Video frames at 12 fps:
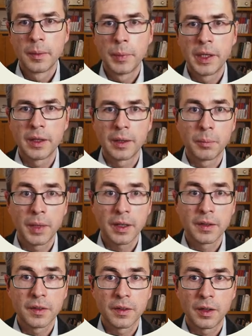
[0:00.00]
Min and
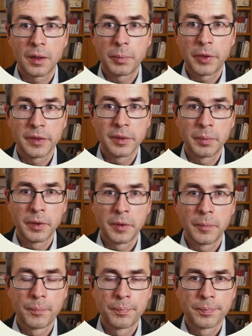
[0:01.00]
max are possible.